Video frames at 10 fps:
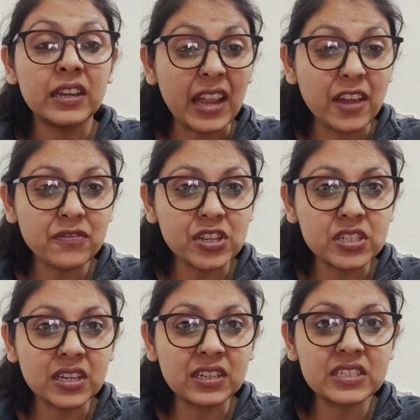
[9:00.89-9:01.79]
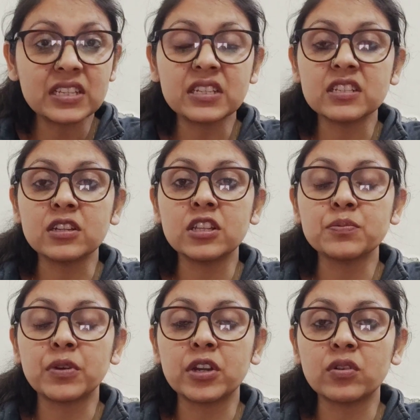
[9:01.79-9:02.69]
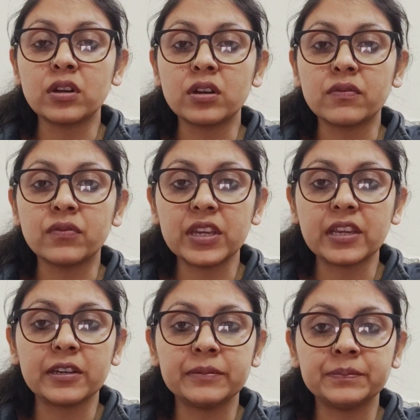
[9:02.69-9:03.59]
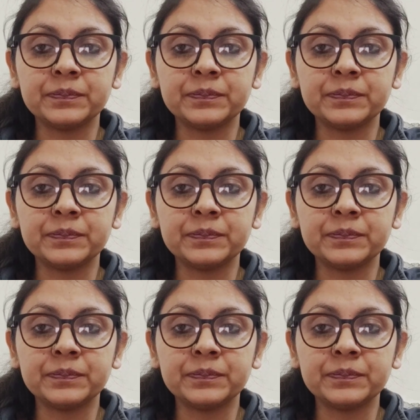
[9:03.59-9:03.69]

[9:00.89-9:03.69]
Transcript: life-changing decisions in this particular week.